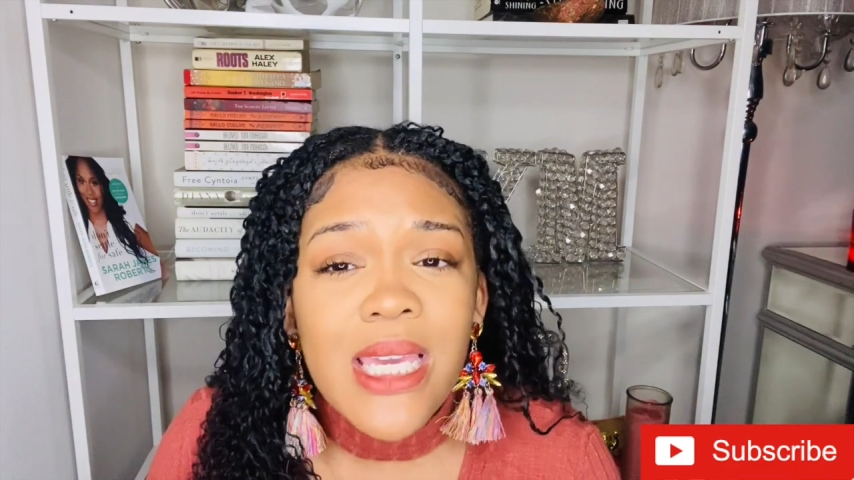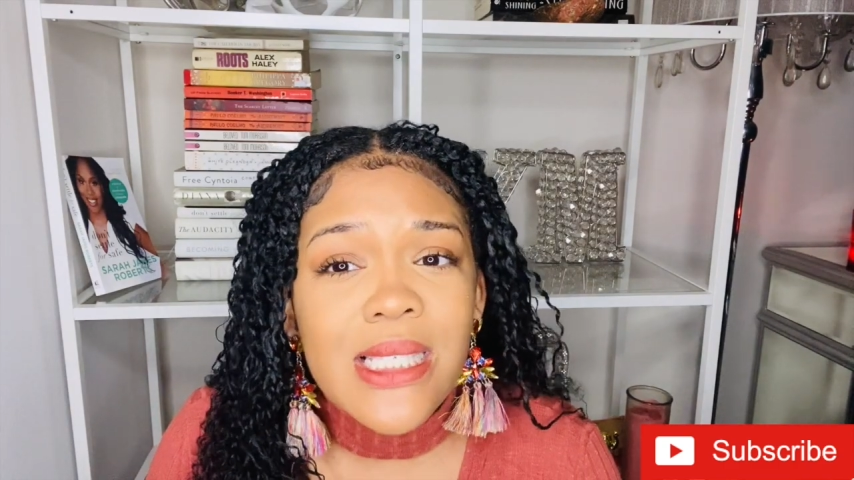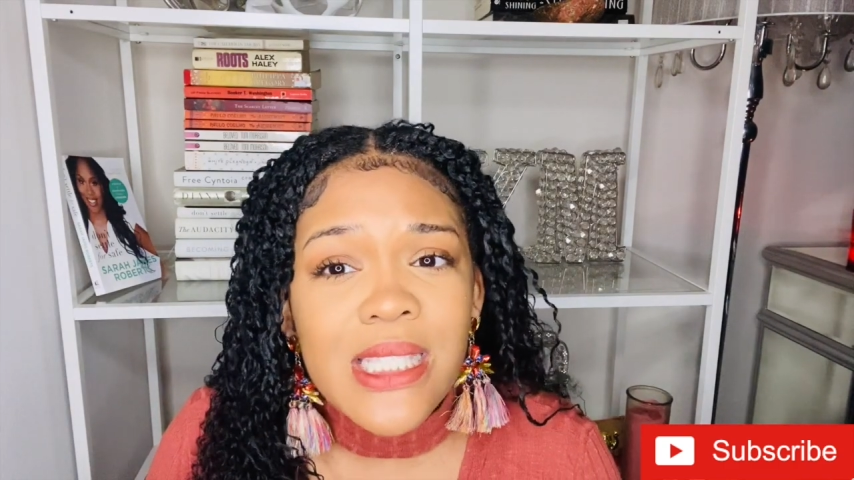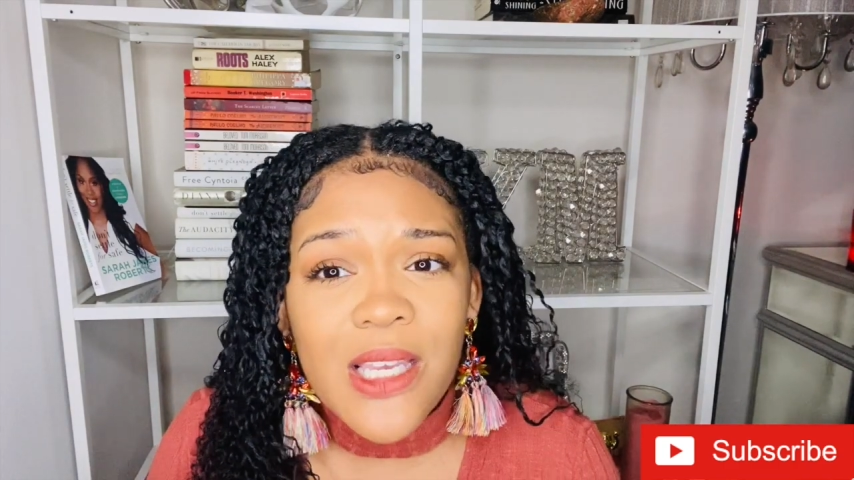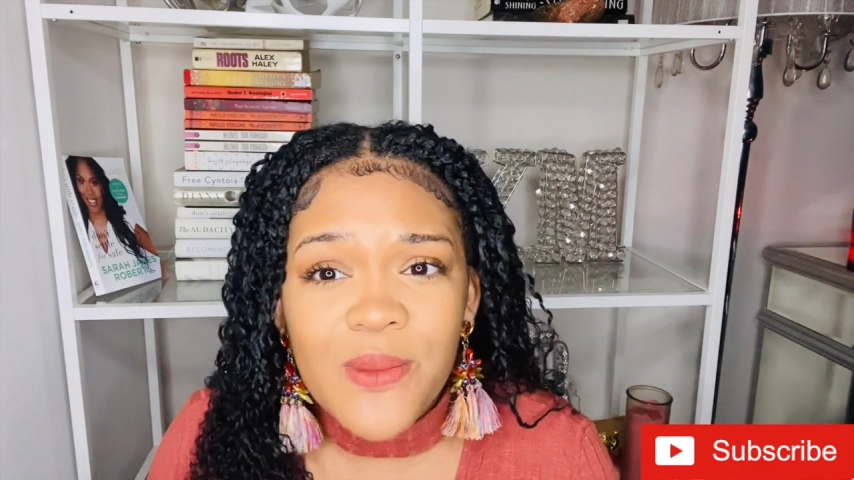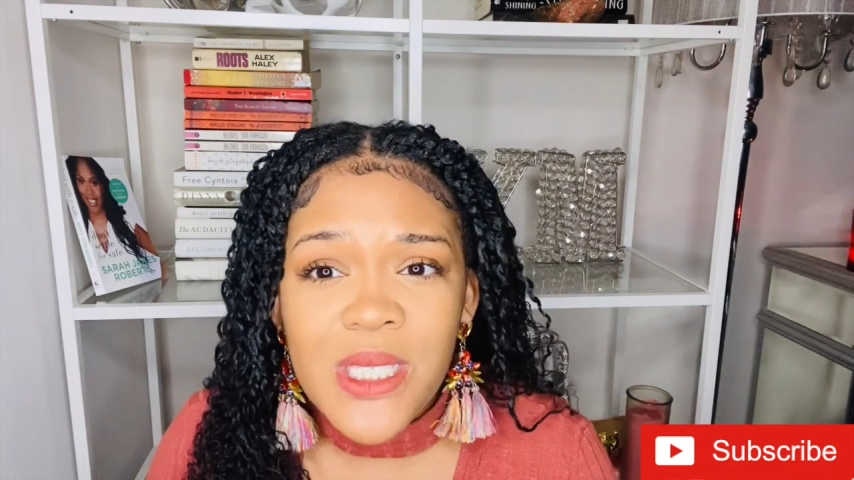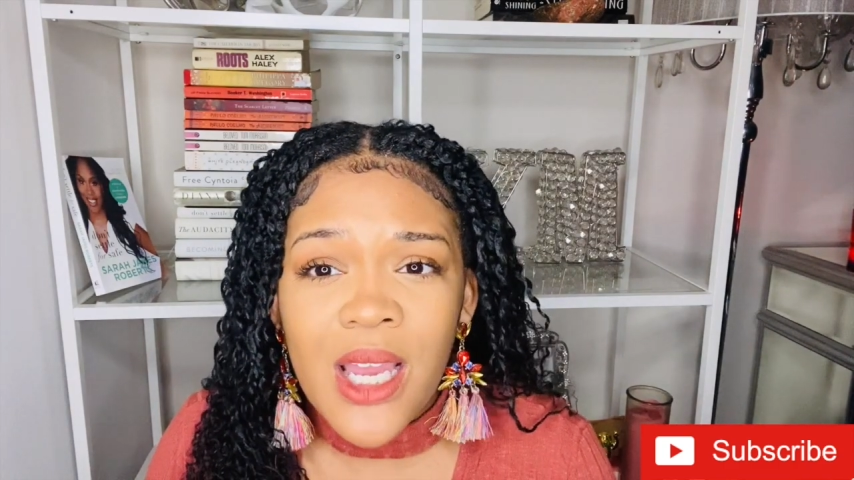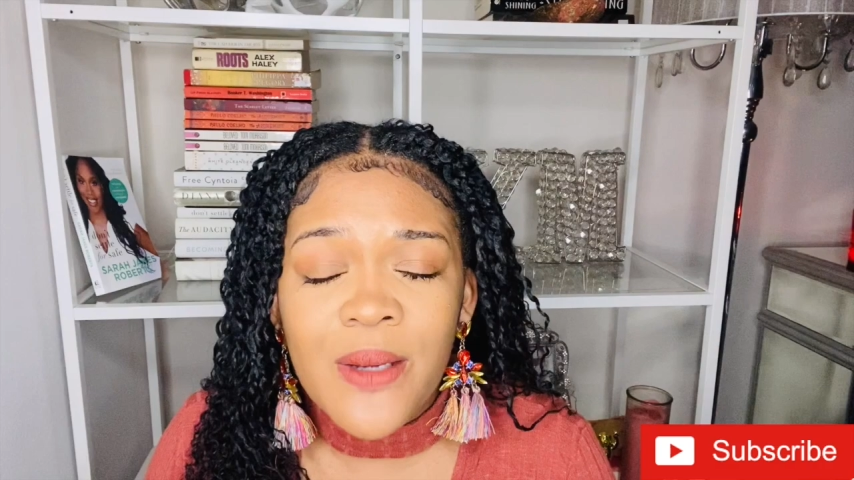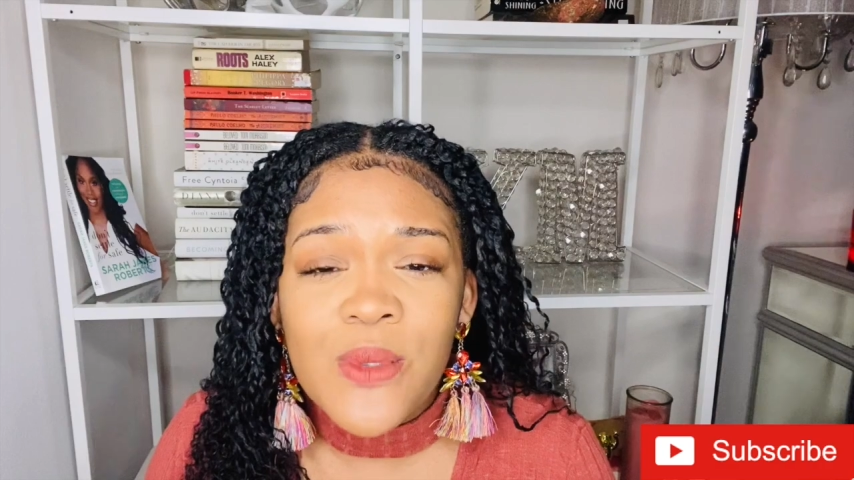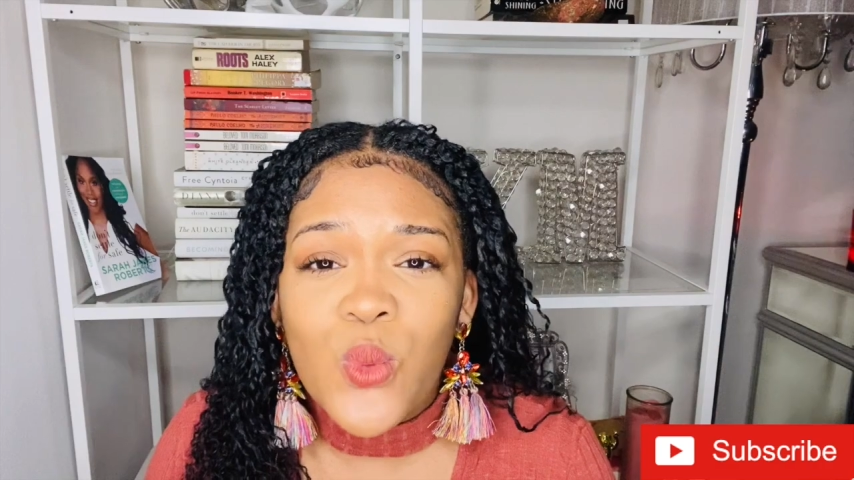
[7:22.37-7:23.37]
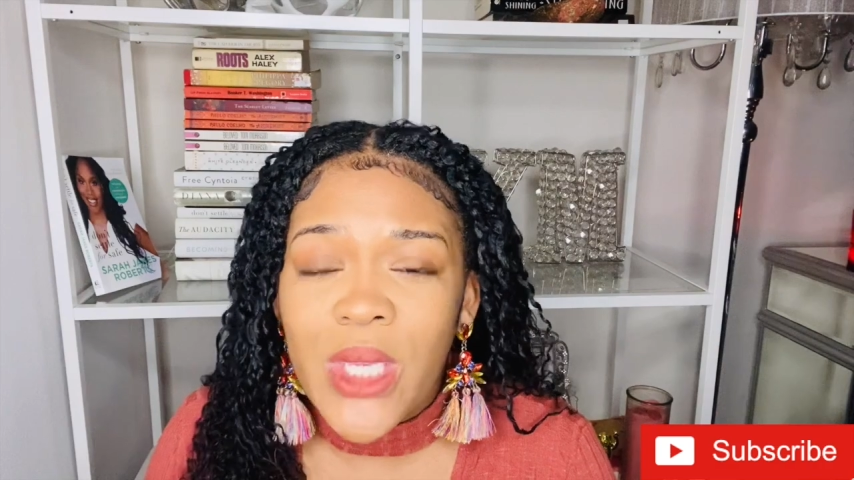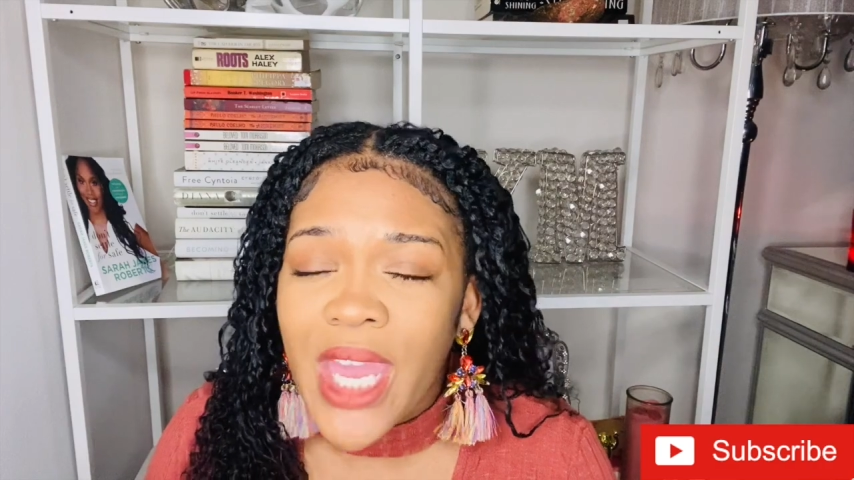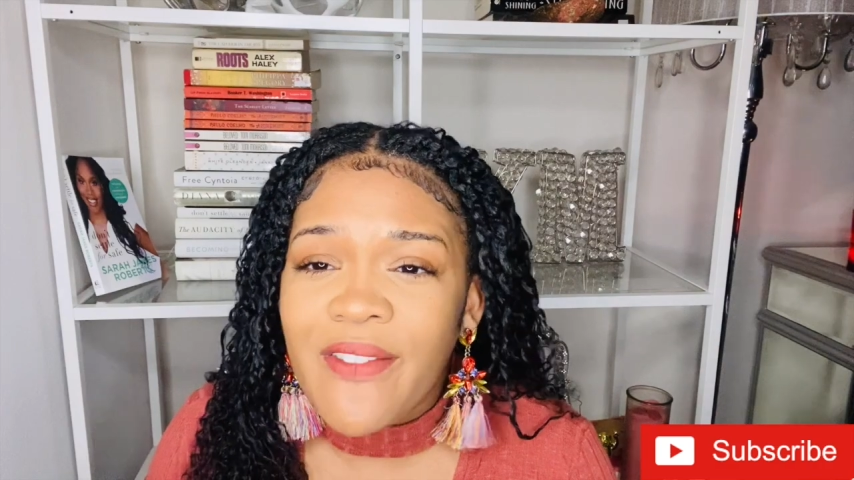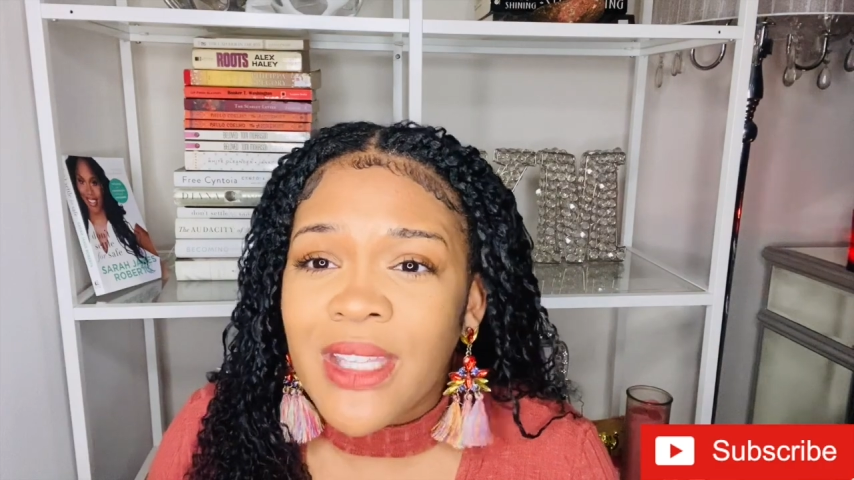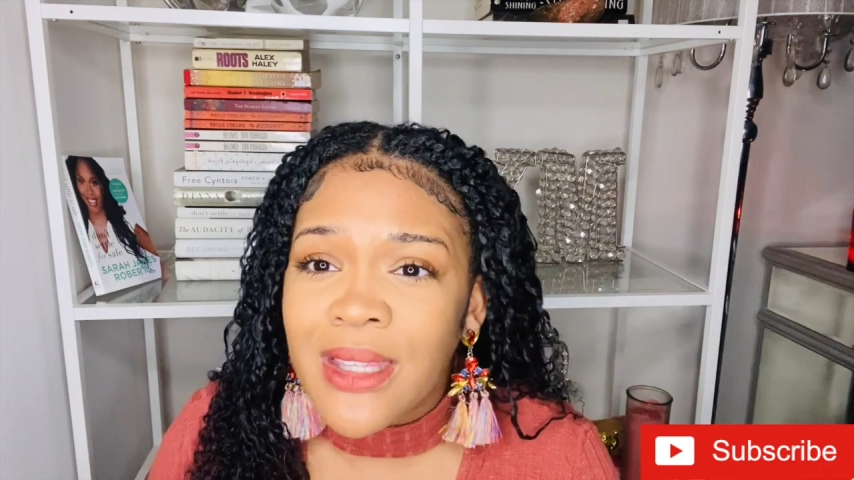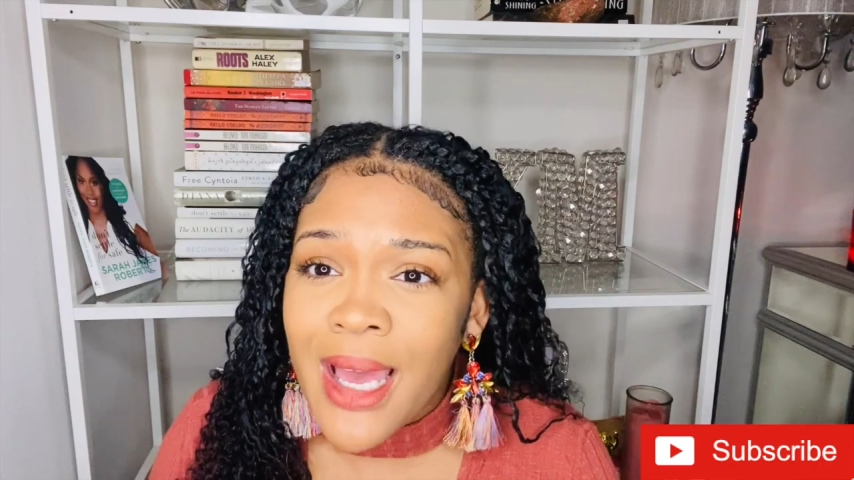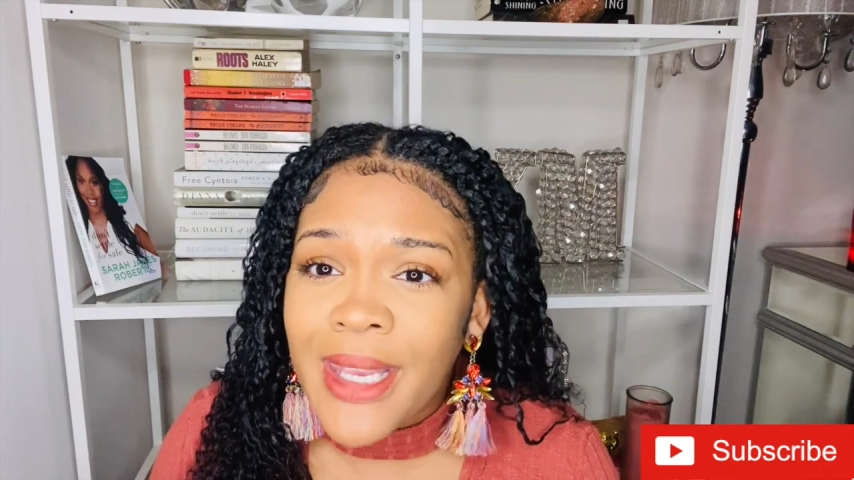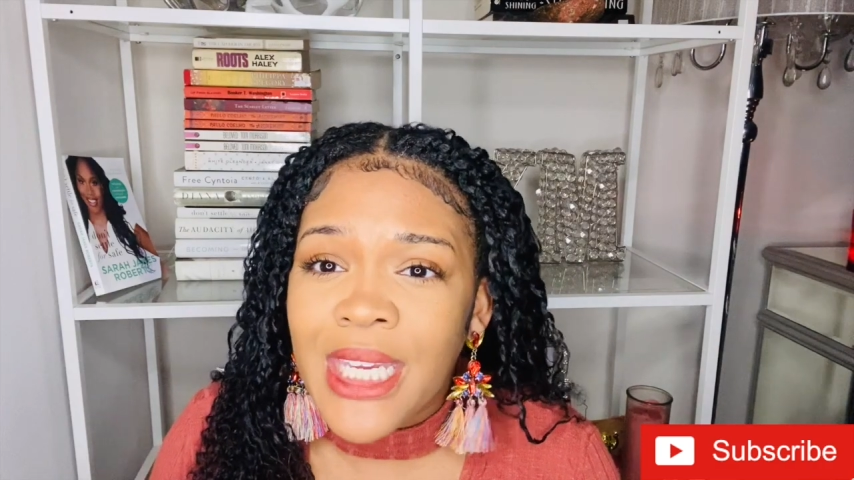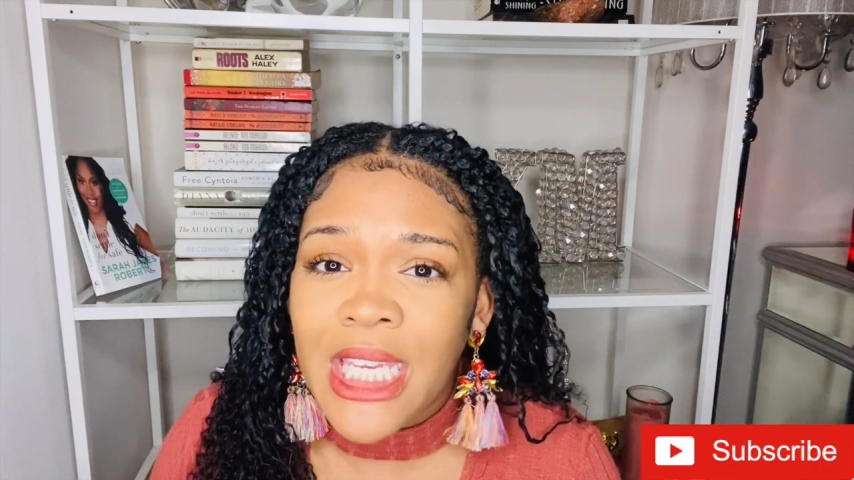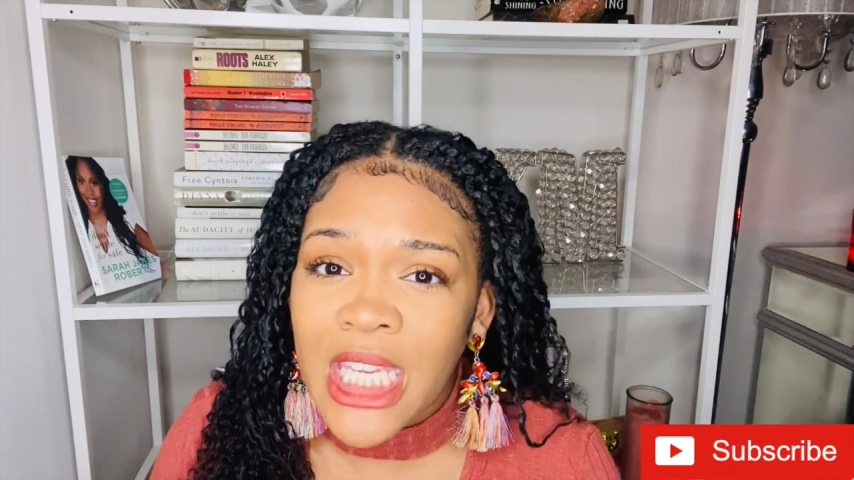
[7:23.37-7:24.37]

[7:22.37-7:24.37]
sometimes we have a lot of